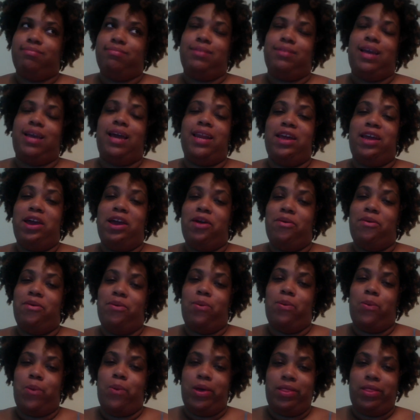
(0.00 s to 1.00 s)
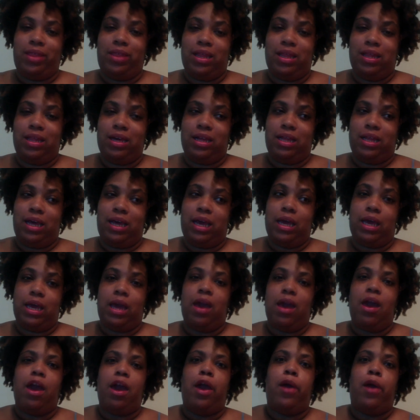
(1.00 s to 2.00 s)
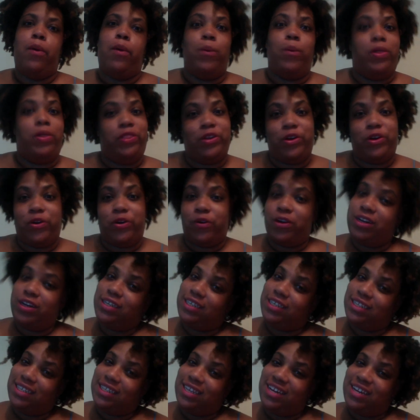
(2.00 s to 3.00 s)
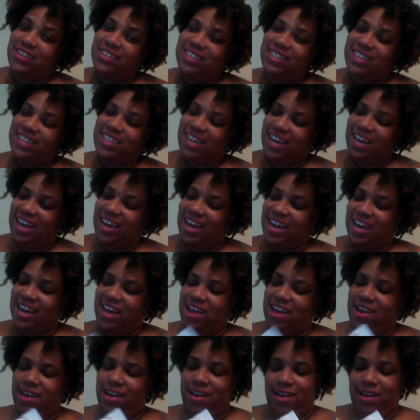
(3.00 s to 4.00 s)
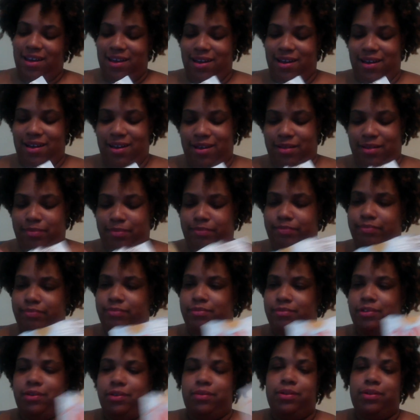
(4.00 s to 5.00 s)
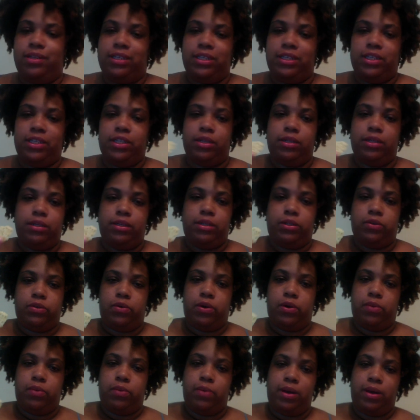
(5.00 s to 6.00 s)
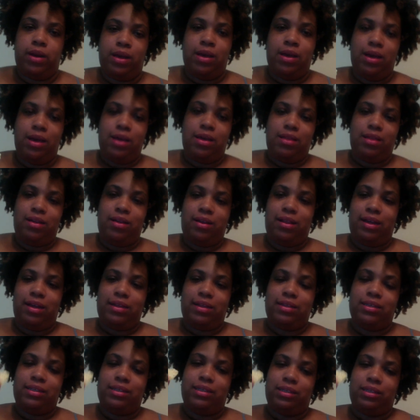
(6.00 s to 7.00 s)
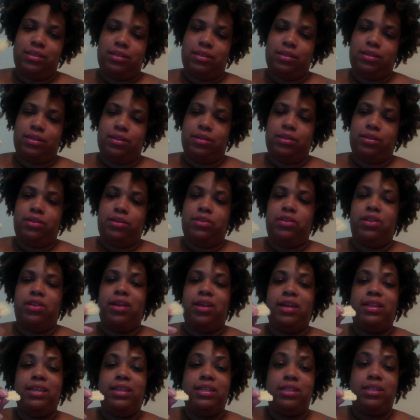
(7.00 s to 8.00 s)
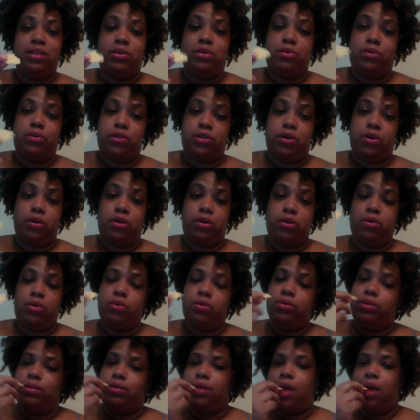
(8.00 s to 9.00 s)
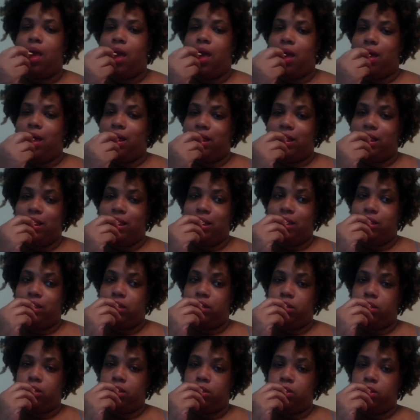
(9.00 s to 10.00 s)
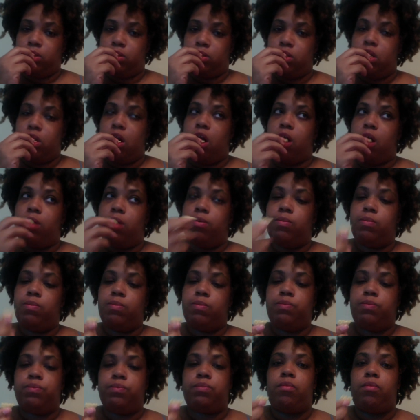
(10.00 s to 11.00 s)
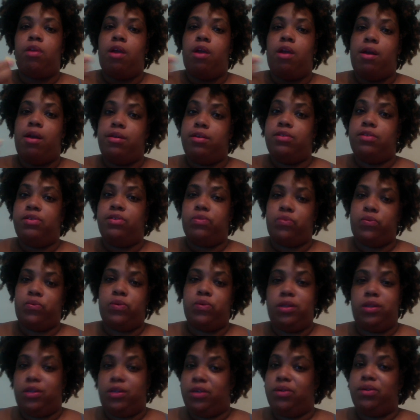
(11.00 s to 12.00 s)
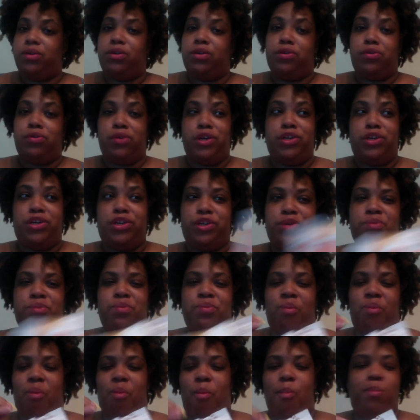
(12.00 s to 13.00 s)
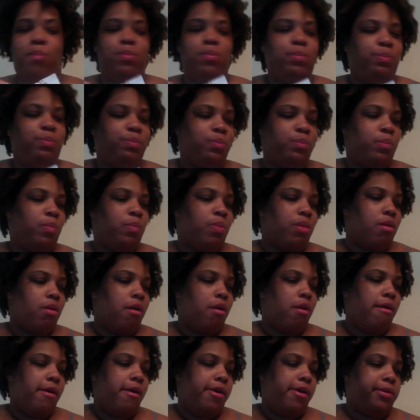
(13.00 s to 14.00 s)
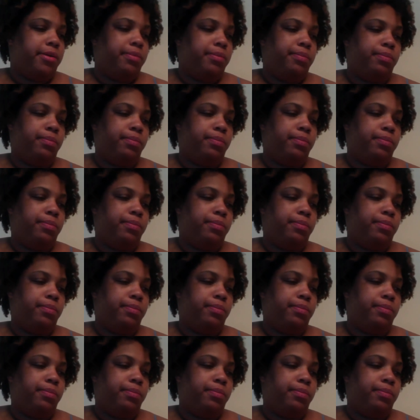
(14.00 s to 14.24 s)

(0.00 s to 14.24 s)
idea of what they look like and what the crunch sounds like. Um, oh, this is a torn one. They're like this. They're like these little circles, and and it's really crunchy. Um,